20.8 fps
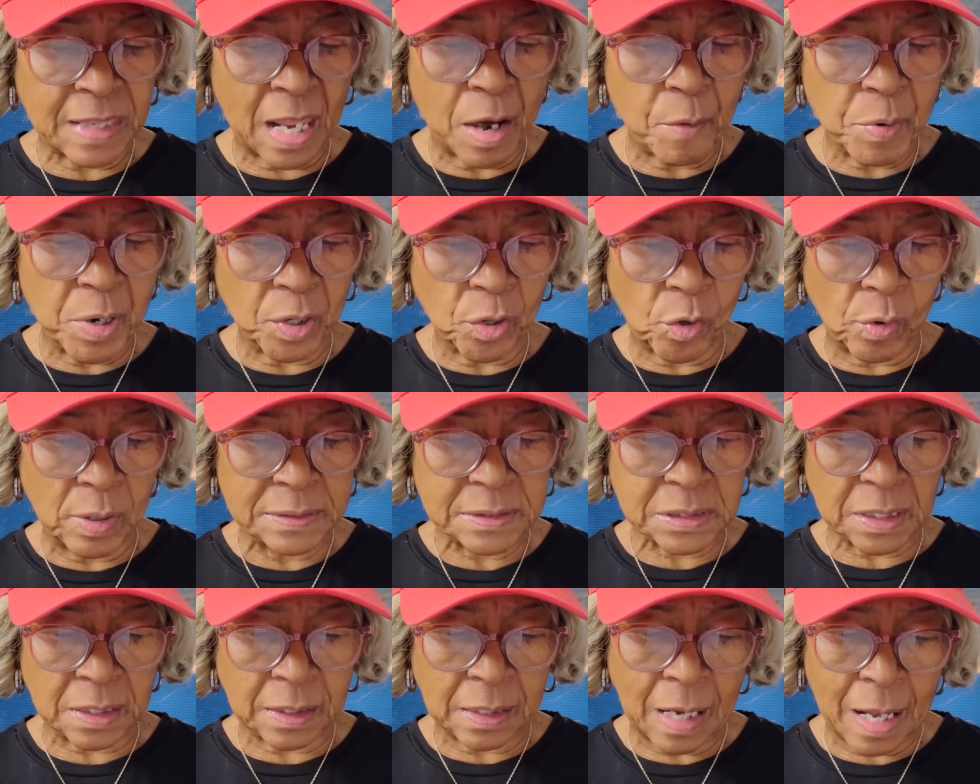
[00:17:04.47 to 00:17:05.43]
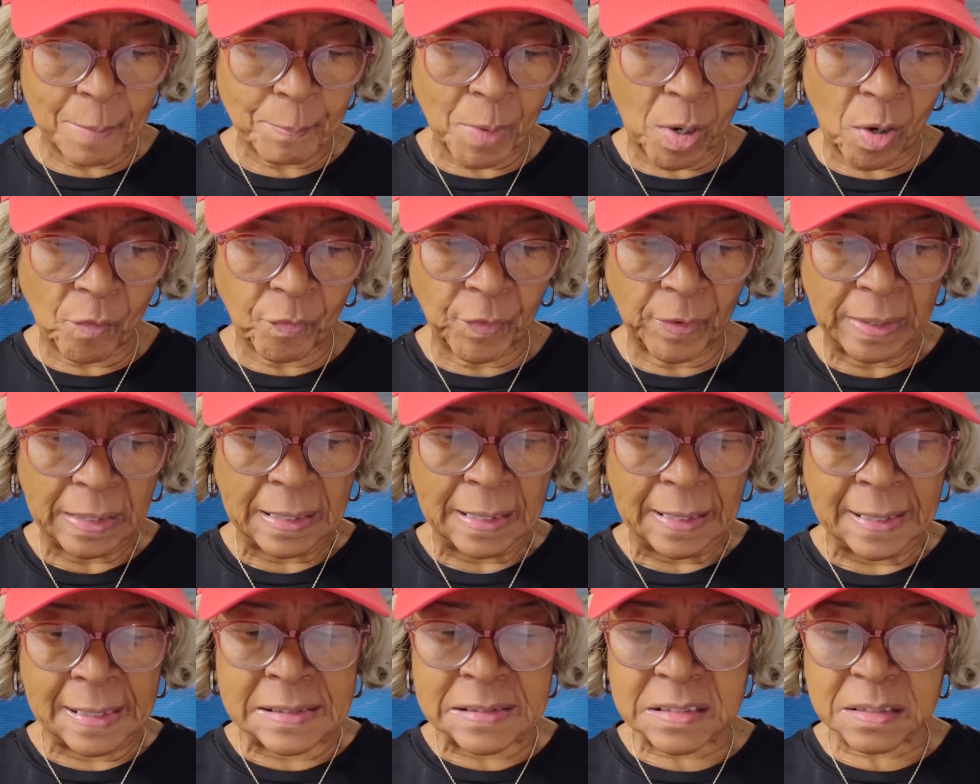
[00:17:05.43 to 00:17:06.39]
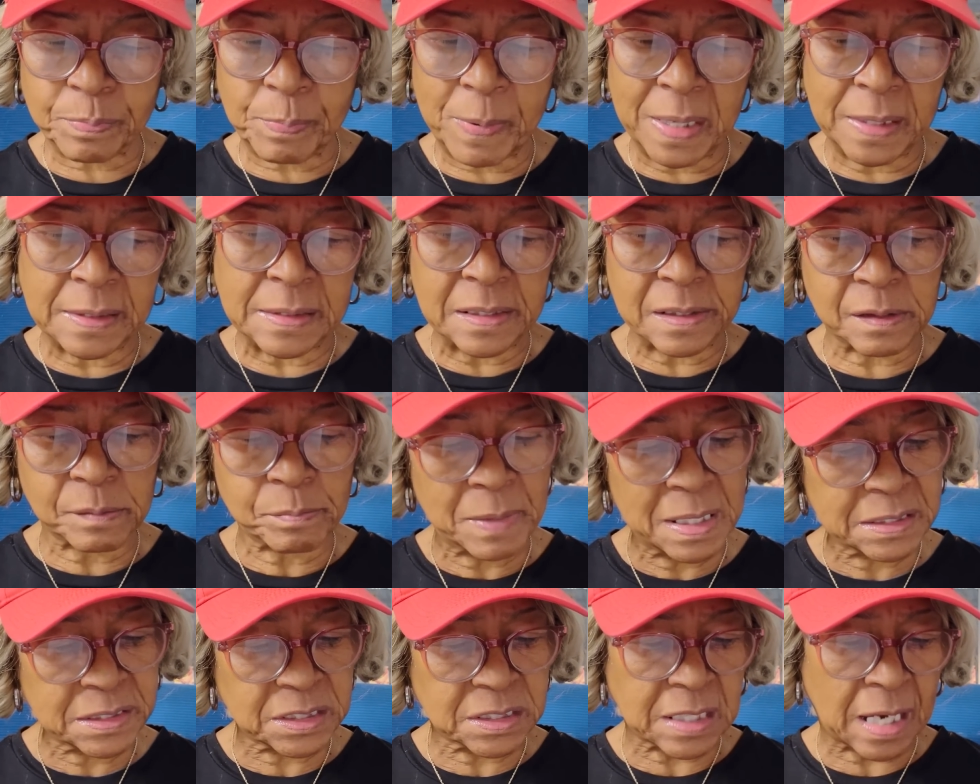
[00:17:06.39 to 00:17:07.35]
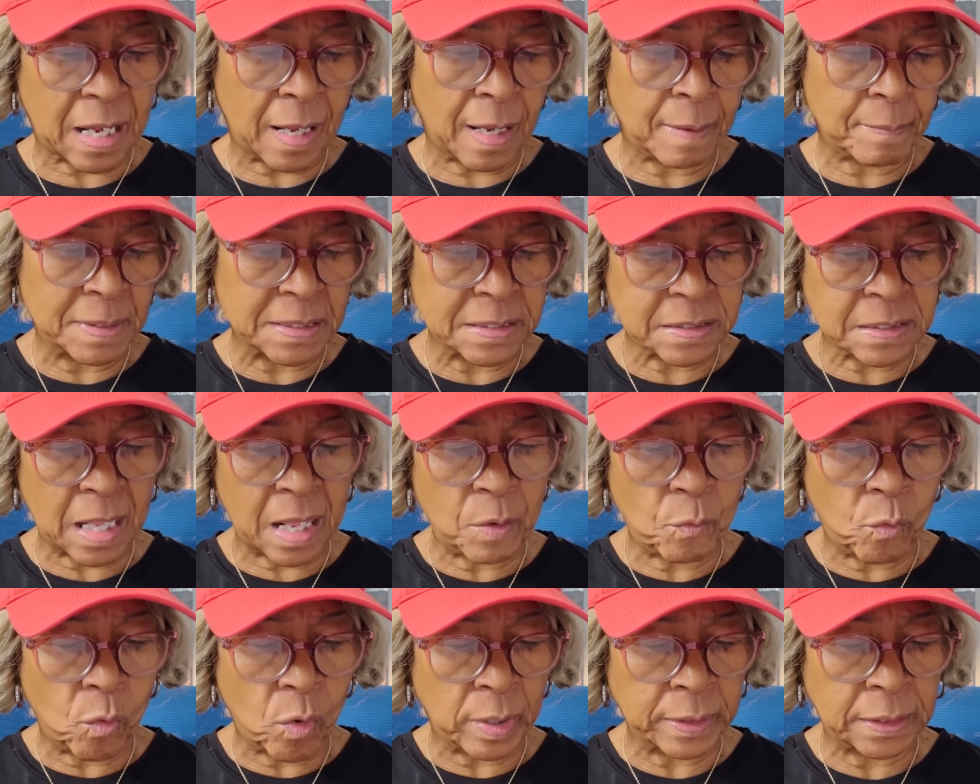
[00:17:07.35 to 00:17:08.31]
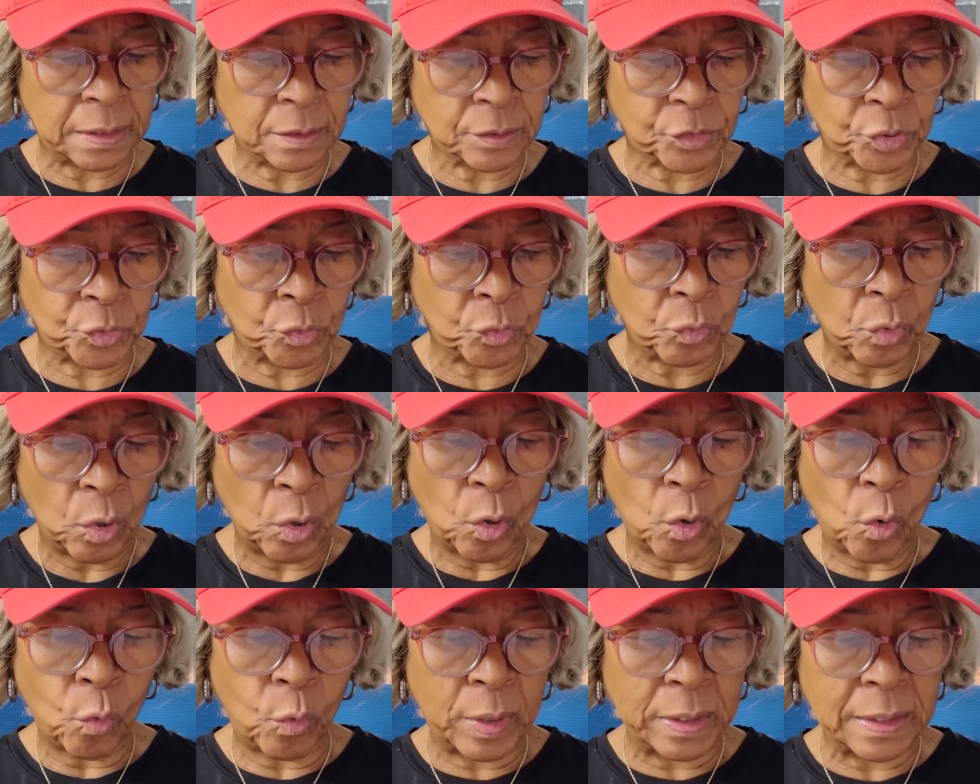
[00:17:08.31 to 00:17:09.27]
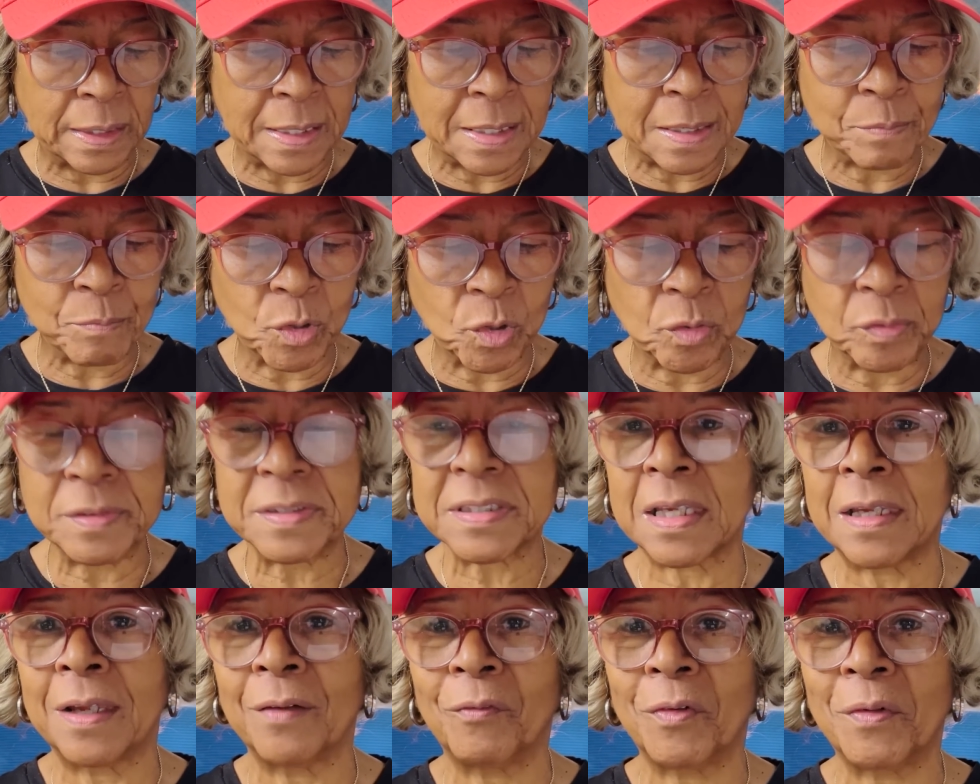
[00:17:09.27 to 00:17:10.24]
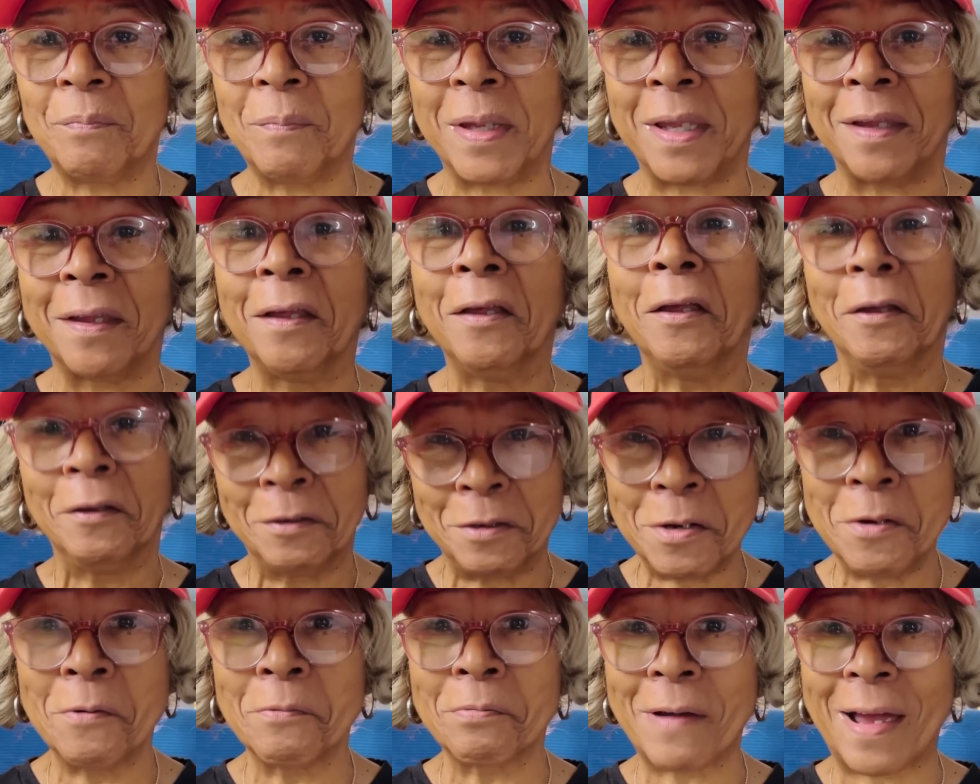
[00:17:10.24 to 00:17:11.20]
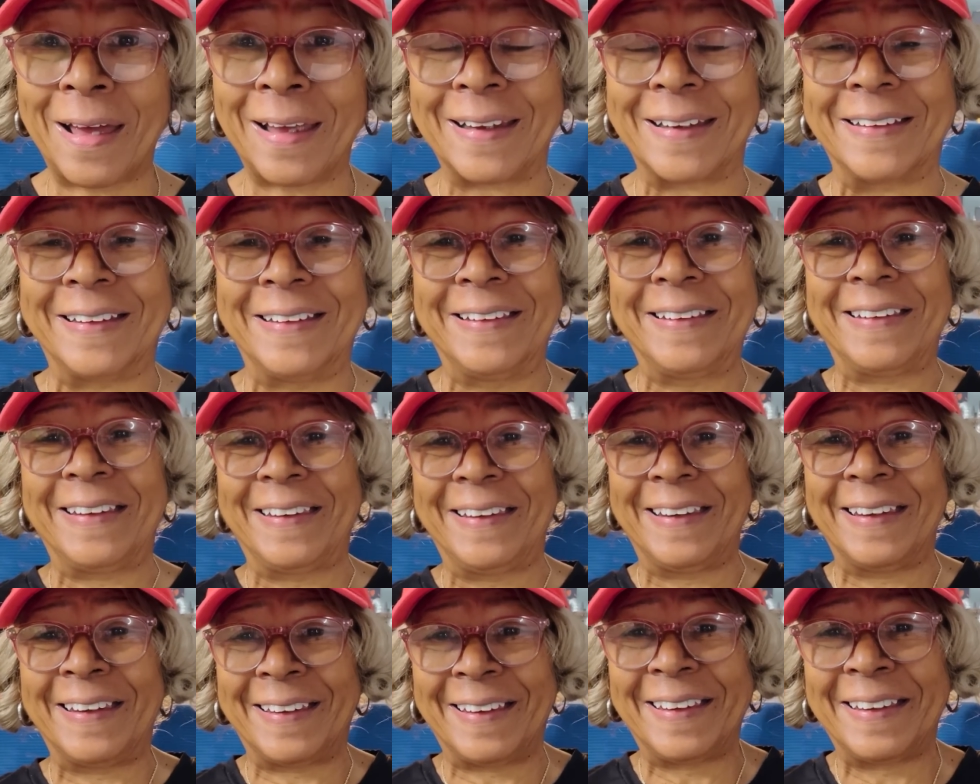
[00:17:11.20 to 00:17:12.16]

they were going to come over and spend as much time as they wanted to when he moves in with me. You right.